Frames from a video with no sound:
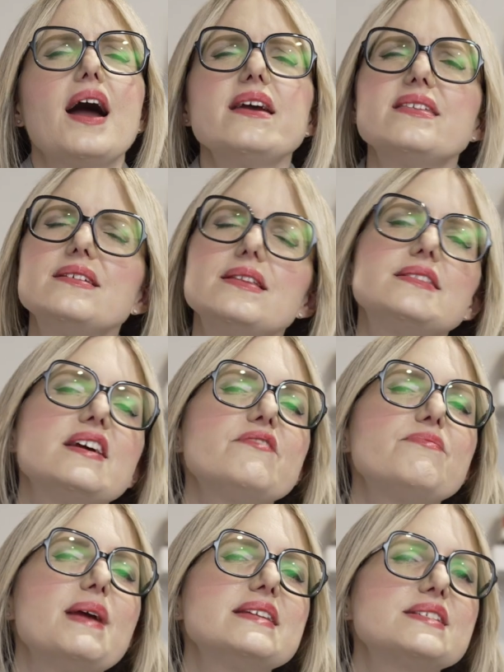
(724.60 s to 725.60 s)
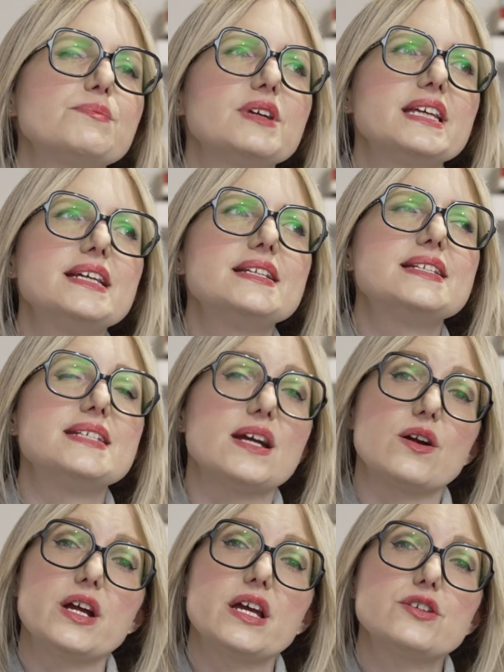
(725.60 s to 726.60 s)
I think that they've made some really
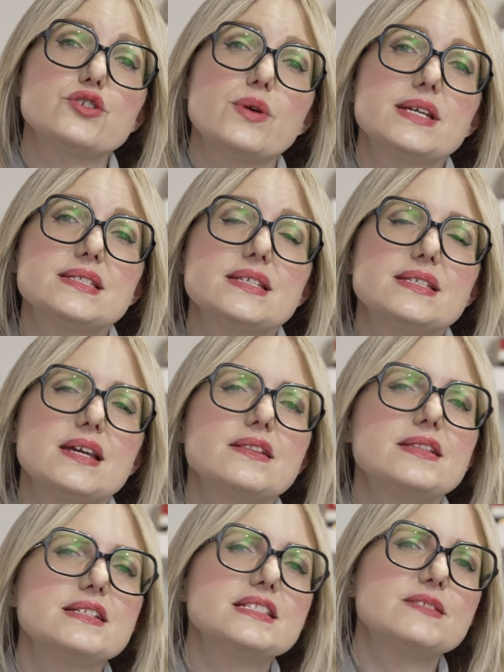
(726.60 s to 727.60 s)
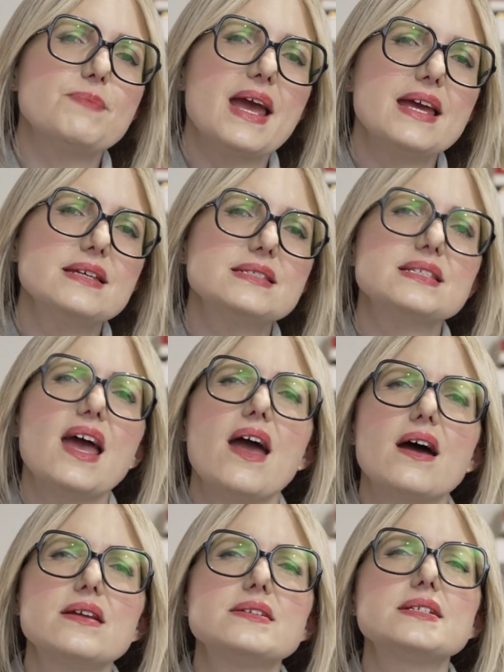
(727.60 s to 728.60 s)
daring choices in this space,
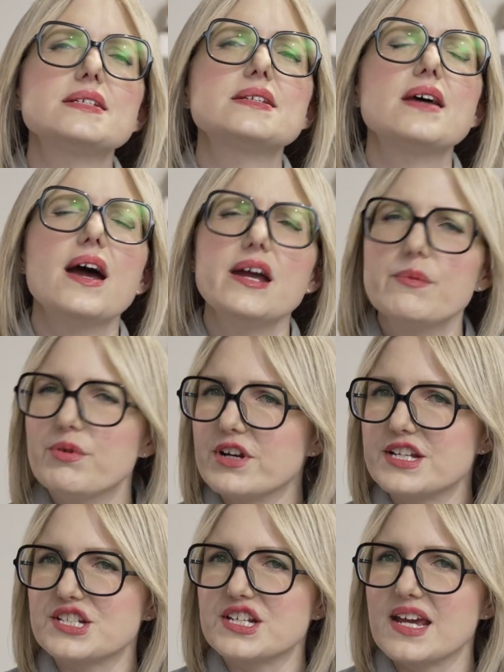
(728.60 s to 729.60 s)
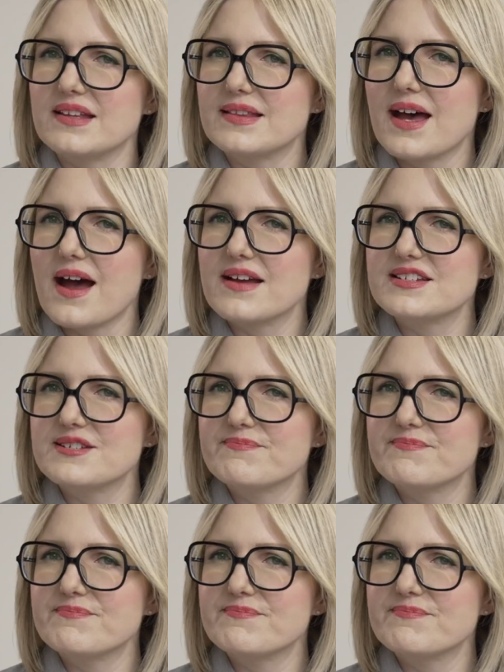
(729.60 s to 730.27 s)
and I appreciate that.